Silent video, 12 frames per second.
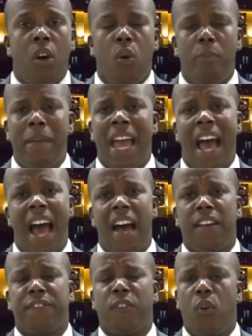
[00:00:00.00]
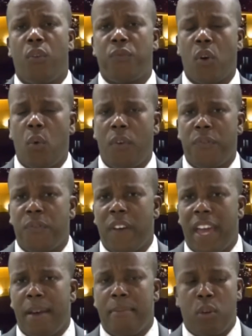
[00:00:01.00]
on behalf of our
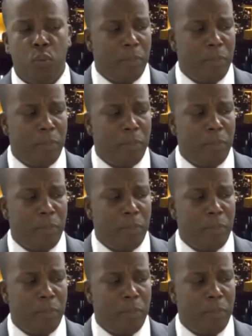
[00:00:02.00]
family,